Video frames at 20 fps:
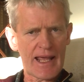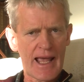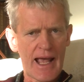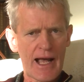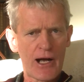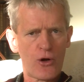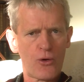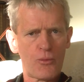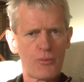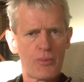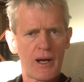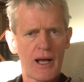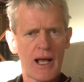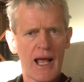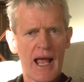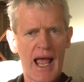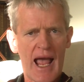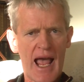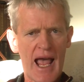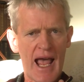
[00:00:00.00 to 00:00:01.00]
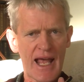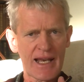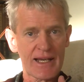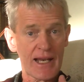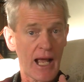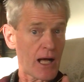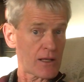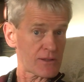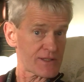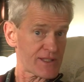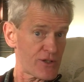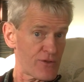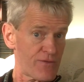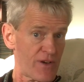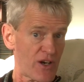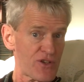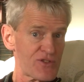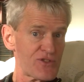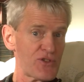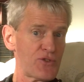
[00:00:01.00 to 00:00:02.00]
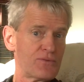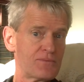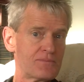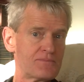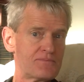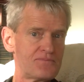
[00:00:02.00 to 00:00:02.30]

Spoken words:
help, and I'll see you very soon.